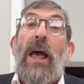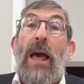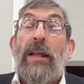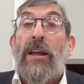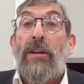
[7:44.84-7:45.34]

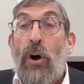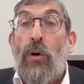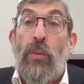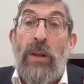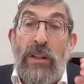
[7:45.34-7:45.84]
And I
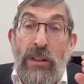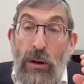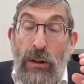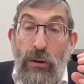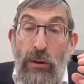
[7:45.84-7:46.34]
know when there's
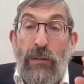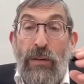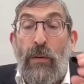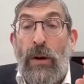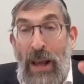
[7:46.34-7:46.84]
no Kedushin
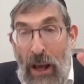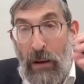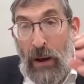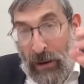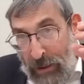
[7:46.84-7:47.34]
from the one,
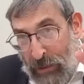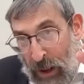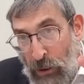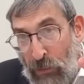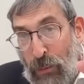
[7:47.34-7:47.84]

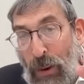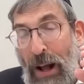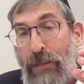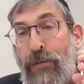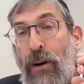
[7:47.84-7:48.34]
I know from
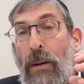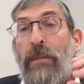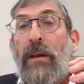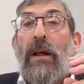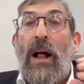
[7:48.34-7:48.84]
what?
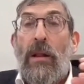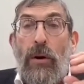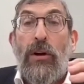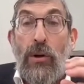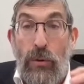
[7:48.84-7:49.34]
From
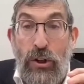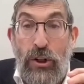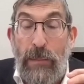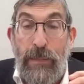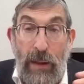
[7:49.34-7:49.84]
Almana
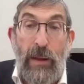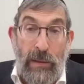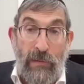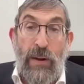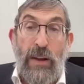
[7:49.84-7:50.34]
Gerusha.
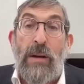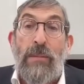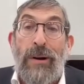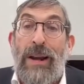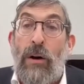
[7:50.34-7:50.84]
Fred
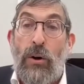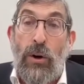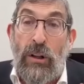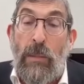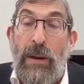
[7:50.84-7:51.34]
Gemara now,
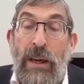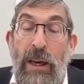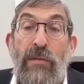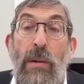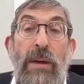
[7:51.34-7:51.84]
according to Rabbi
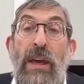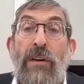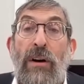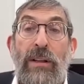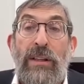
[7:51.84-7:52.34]
Akiva, Rabbi
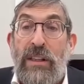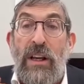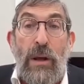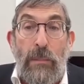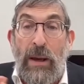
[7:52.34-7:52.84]
Akiva holds,
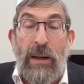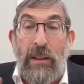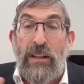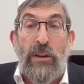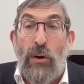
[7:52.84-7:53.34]

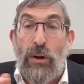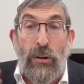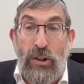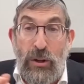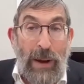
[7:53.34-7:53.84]
there's no
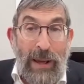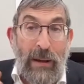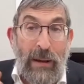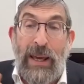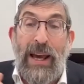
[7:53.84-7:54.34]
Kedushin
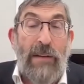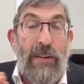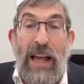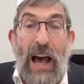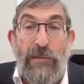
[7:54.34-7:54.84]
by
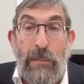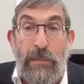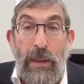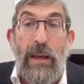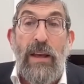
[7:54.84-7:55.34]
Chavei
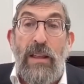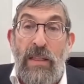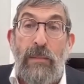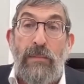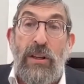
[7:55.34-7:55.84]
Lavin.
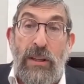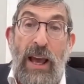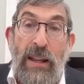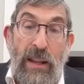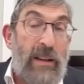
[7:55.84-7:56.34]
Nimsa,
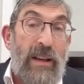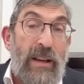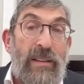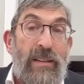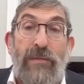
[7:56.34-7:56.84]
that
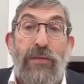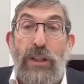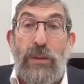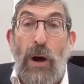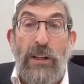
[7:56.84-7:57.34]
the
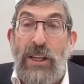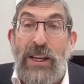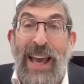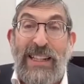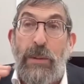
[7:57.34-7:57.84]
first
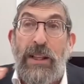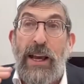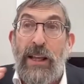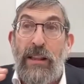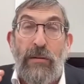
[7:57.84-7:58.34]
Pasuk has to be
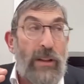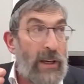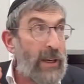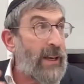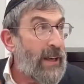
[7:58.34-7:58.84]
taken literally.